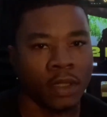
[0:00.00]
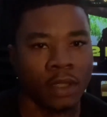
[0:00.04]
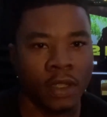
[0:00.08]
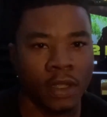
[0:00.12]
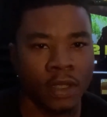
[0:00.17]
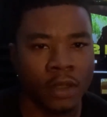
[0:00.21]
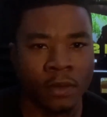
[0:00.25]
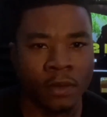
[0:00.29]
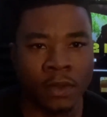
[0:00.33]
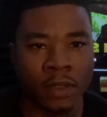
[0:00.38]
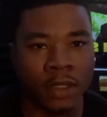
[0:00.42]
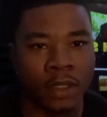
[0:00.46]
It
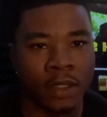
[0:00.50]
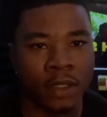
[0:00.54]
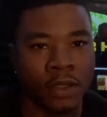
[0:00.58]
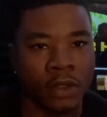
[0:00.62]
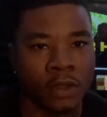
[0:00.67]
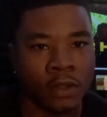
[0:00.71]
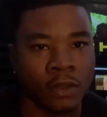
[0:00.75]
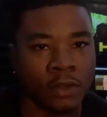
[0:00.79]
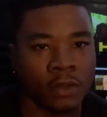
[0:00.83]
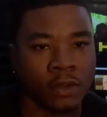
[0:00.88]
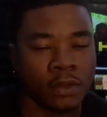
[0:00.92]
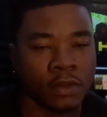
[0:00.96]
really
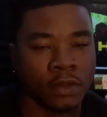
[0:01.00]
don't.